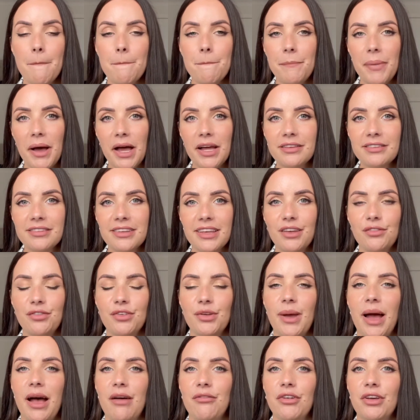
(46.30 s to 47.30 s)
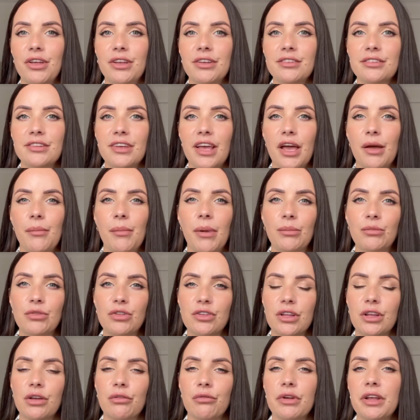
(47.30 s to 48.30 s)
But if you haven't, um, I'm
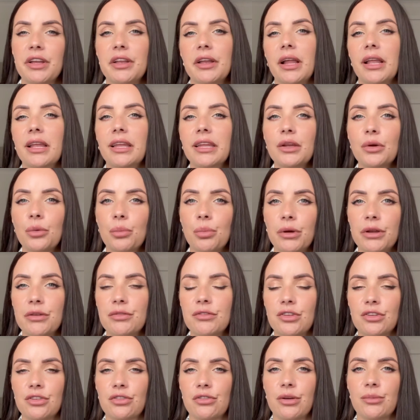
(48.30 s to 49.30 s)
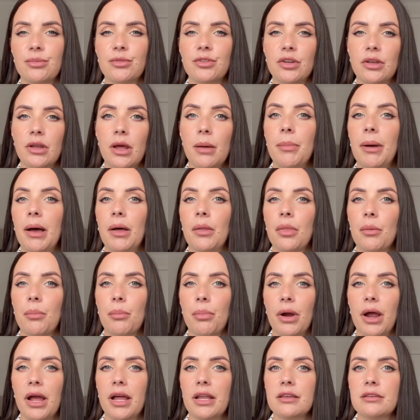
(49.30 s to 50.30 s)
just gonna read a little brief description about the
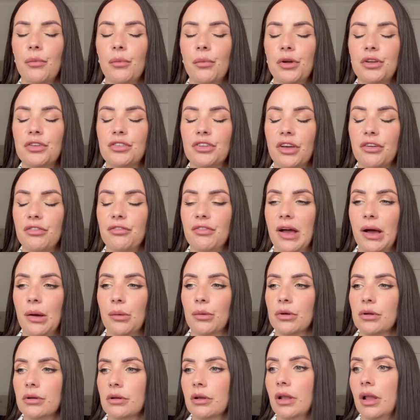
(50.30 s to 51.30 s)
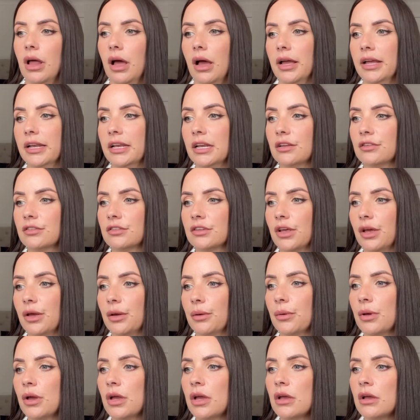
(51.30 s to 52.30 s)
brand, which I found online.
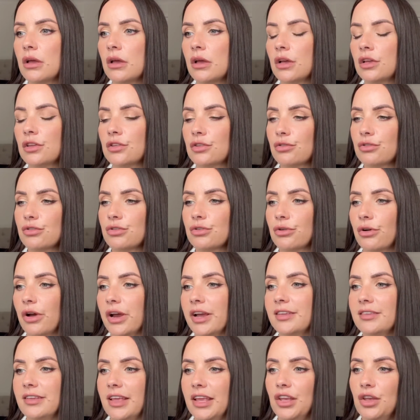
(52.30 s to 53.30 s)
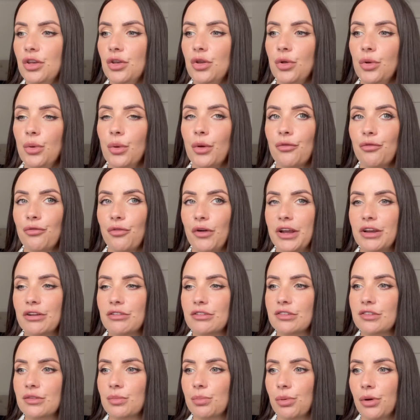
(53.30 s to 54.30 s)
So Sora Dora is a new
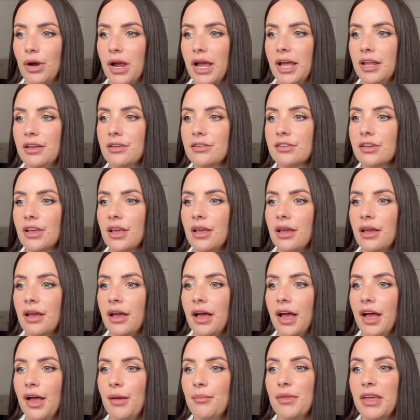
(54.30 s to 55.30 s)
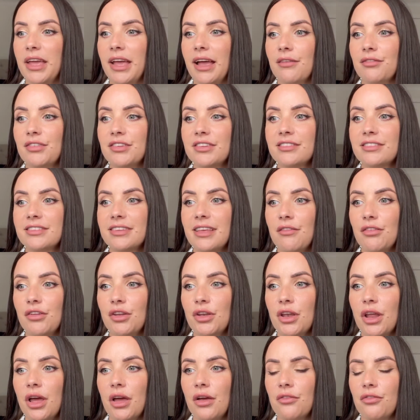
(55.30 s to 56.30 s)
fragrance brand um, they have
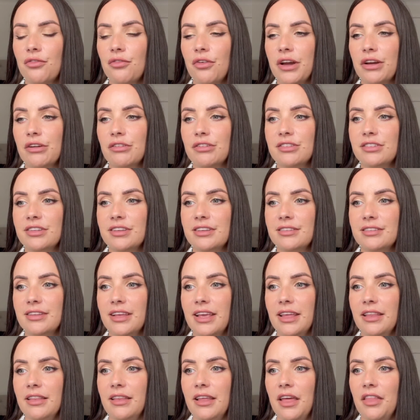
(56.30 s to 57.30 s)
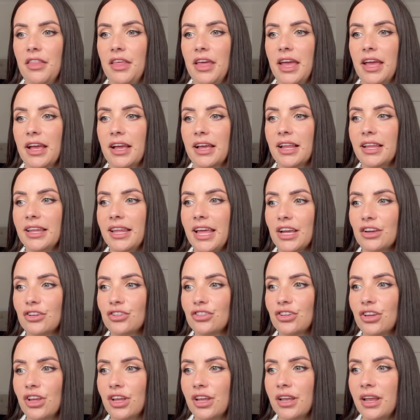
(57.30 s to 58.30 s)
seven fragrances in their
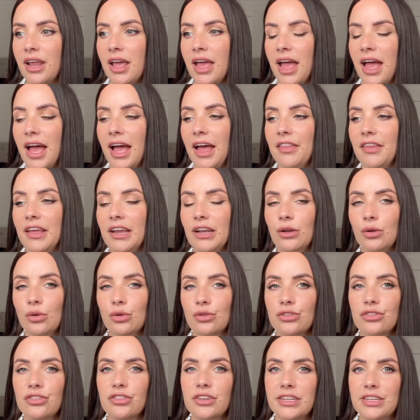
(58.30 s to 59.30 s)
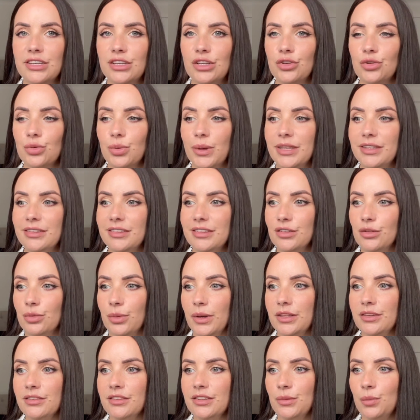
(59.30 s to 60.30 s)
collection and they launched in
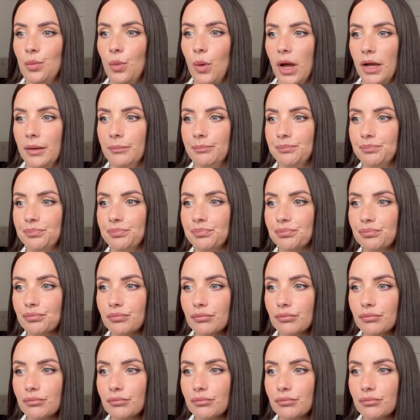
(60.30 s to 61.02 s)
2021.